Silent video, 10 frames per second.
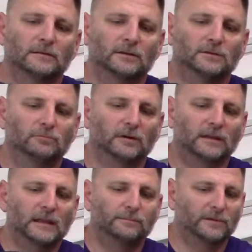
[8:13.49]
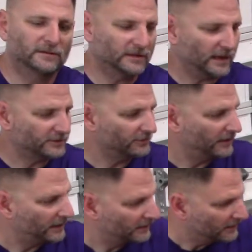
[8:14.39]
because you want to keep this
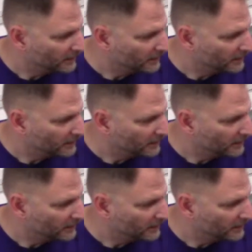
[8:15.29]
saturated,